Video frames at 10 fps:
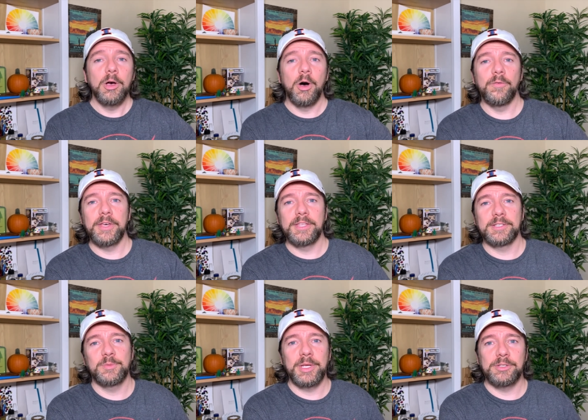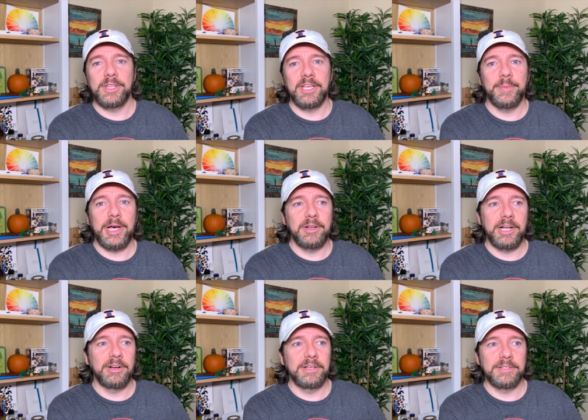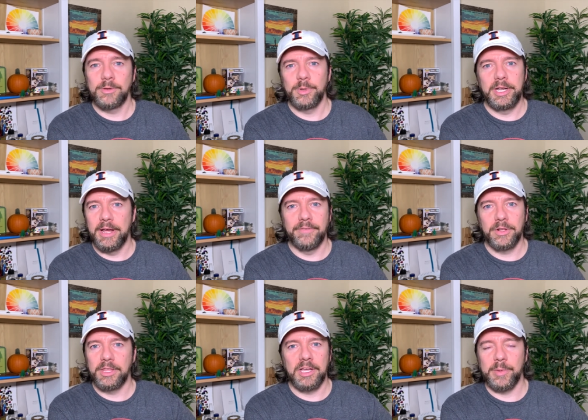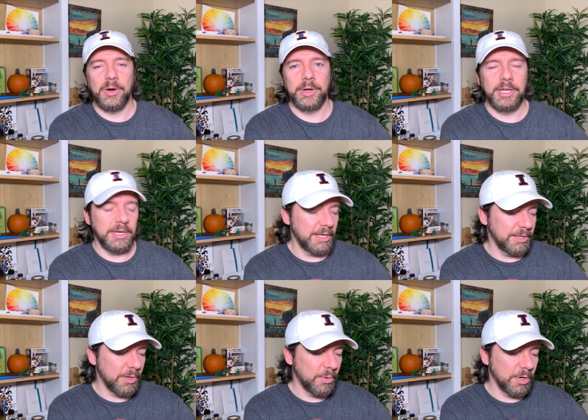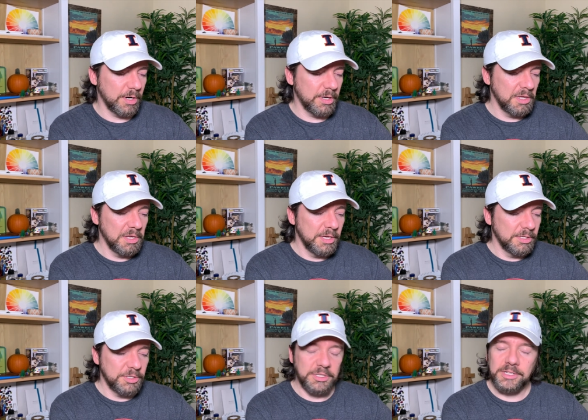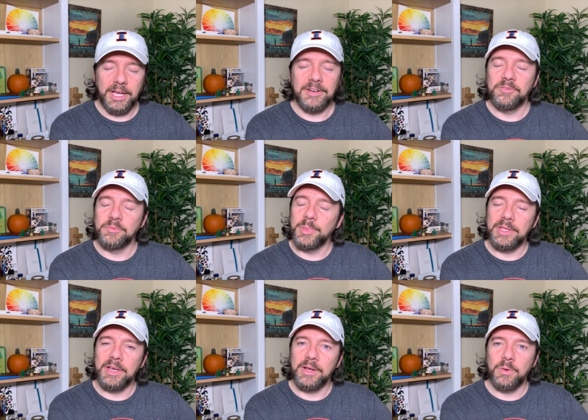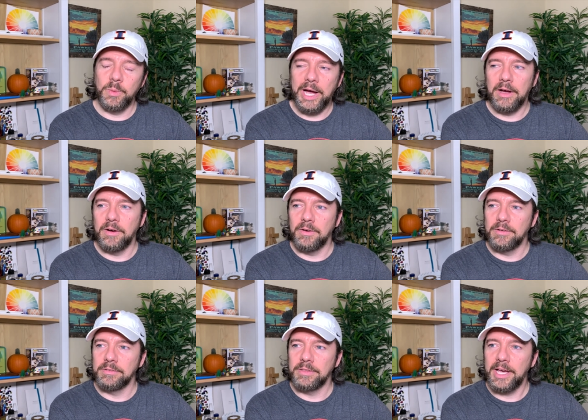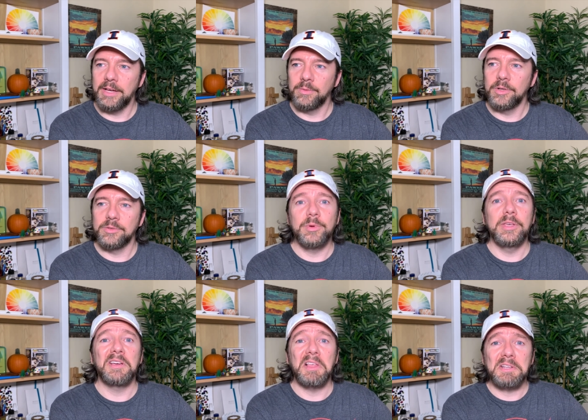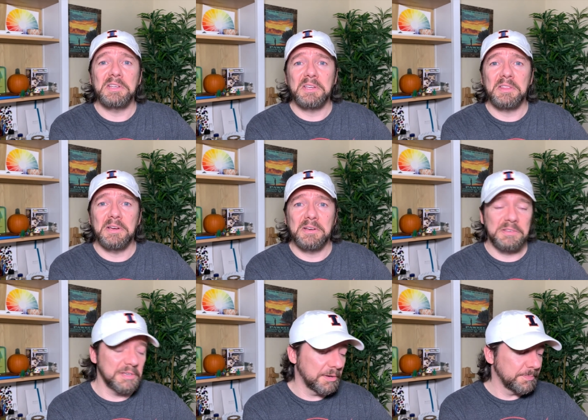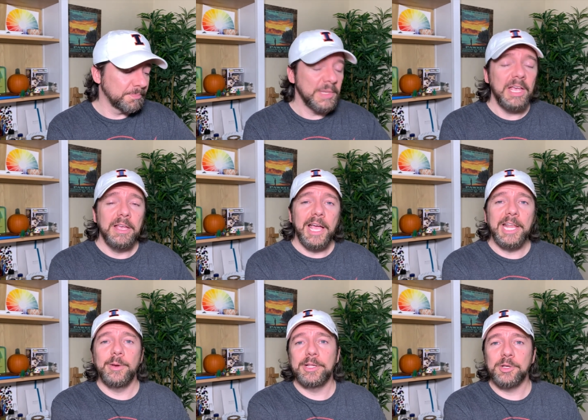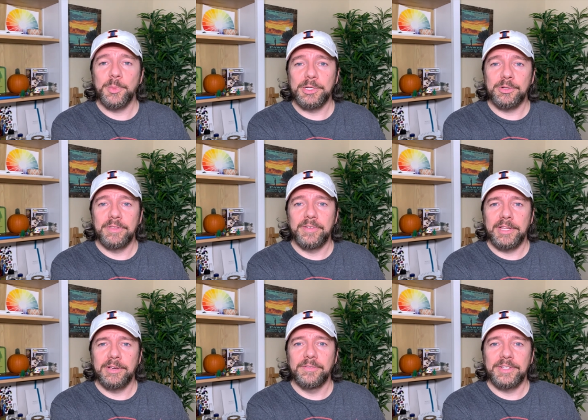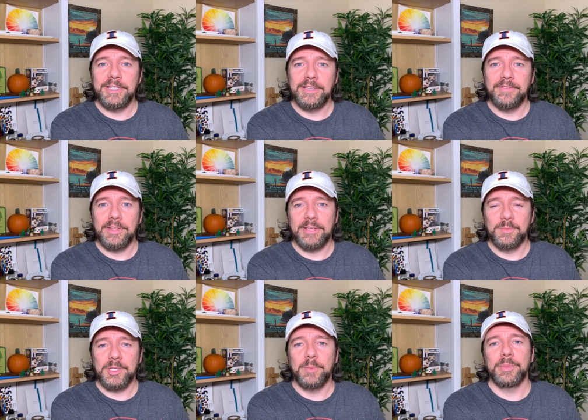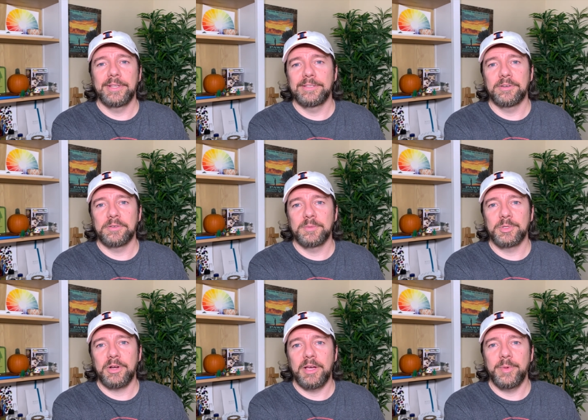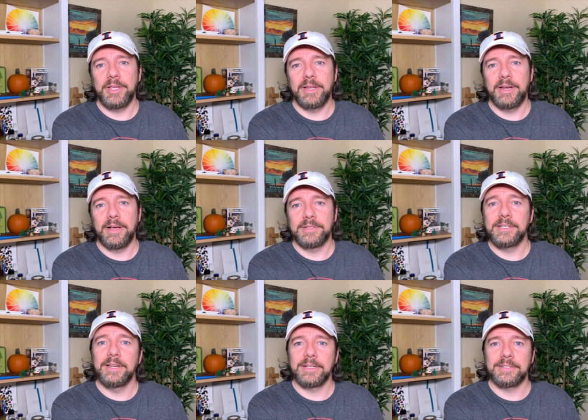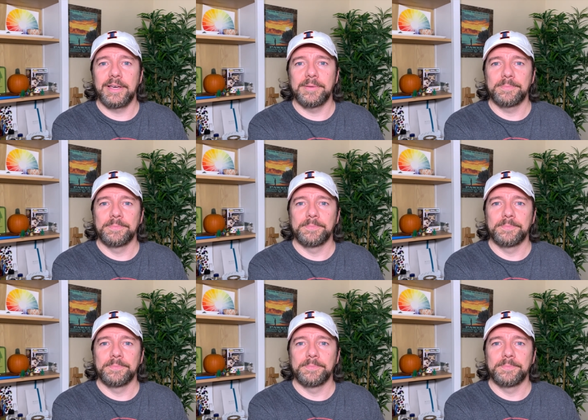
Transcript: hopefully this made you think about areas that you would never think about reading in, or just kind of be like, wow, that was really eclectic there. So anyways, hope you enjoyed the video. If you did, give it a thumbs up, consider subscribing, and I'll see you next time.